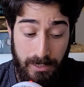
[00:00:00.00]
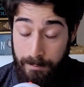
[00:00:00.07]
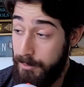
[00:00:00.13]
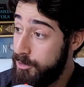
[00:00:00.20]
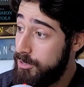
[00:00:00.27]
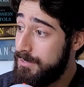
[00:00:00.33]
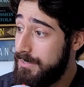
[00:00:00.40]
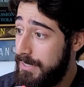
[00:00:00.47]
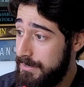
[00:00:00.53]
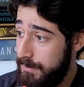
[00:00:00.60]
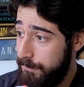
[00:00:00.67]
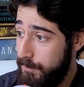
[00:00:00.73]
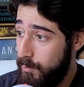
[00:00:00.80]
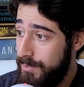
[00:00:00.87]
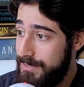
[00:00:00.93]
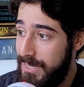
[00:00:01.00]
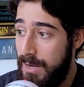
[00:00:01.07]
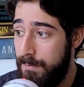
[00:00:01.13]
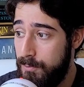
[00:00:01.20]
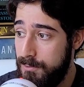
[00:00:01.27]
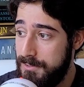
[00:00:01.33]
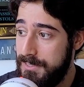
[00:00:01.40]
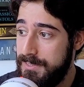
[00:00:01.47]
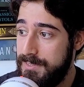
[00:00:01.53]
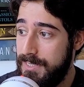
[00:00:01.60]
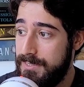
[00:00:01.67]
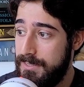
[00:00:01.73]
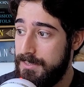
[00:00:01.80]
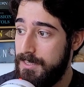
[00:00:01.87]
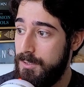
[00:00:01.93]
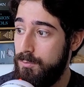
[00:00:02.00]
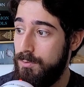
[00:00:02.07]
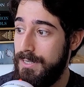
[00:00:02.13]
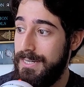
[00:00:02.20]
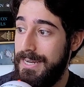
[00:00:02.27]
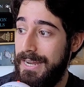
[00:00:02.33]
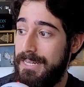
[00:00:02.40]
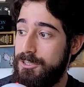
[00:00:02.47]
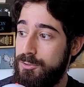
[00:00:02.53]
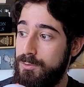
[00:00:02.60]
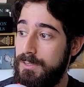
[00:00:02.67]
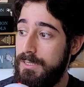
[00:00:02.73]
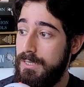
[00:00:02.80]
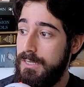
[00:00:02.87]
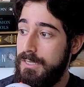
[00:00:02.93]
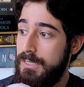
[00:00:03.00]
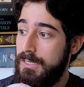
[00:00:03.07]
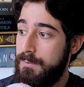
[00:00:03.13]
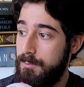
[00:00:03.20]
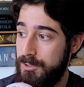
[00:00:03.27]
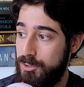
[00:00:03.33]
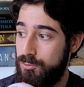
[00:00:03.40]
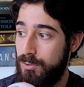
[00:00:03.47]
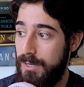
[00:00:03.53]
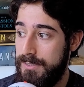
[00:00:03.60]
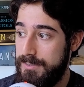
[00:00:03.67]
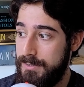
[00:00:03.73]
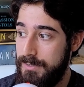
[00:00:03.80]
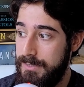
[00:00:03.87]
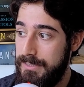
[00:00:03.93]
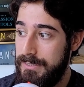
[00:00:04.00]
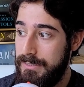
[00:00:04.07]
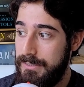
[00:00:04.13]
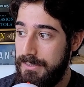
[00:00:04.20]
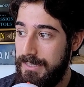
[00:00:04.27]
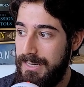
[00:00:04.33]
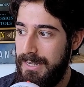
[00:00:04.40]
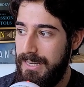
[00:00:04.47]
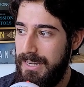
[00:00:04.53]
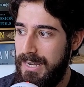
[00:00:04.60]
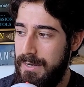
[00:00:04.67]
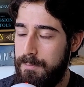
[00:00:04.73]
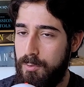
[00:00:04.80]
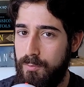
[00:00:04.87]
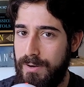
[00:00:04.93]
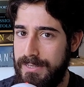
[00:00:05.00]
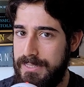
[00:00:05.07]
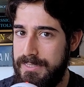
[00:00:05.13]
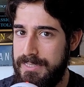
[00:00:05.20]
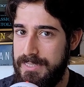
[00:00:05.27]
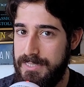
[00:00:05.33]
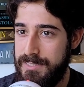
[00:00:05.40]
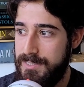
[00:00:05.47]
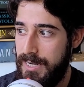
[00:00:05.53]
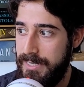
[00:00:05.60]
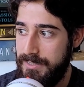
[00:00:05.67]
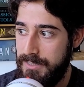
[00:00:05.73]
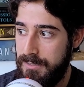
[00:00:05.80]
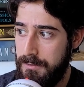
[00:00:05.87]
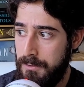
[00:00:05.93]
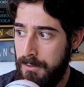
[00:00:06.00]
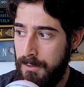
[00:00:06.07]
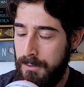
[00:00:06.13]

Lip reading: but just as a few examples, it says it's a gargantuan monstrosity, in parentheses Titan,